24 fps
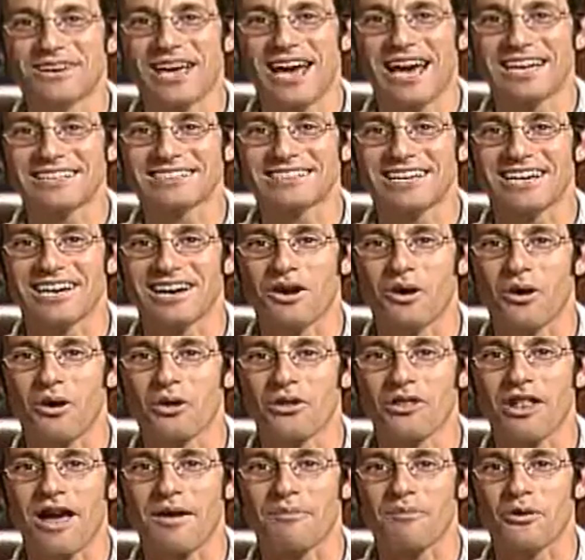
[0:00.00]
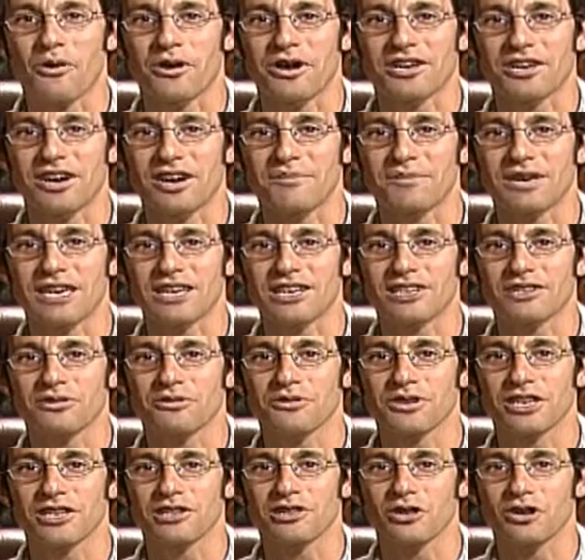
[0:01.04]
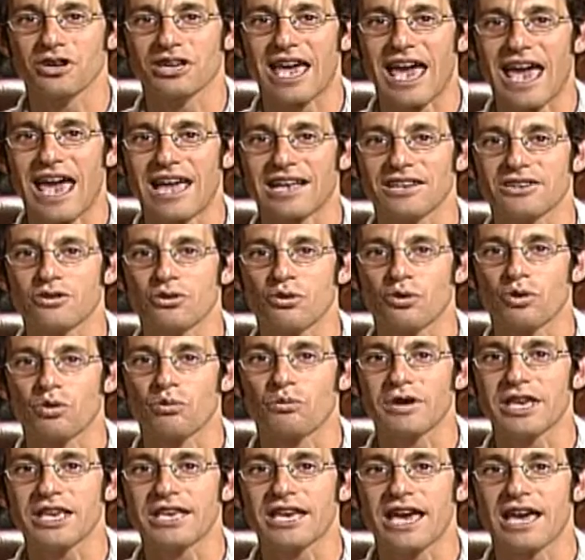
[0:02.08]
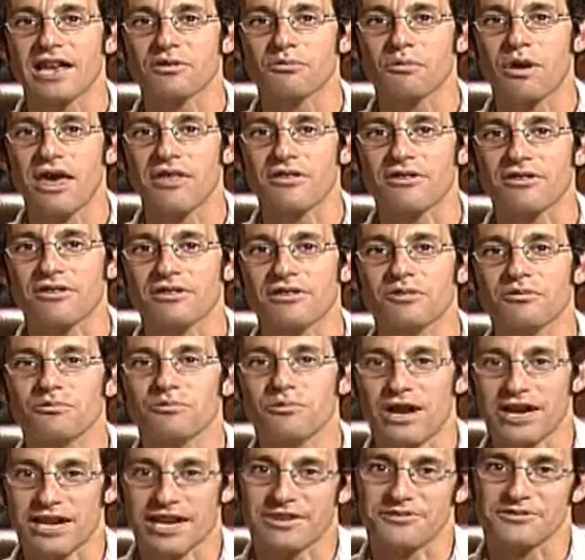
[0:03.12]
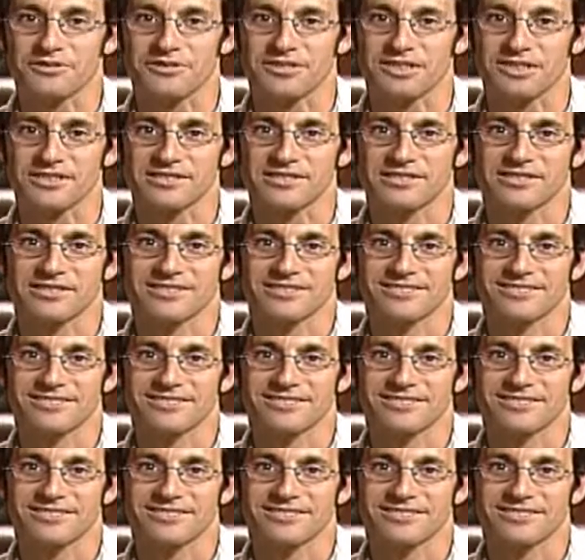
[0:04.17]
got a whole lot more to come, including a look at your weekend weather right after this.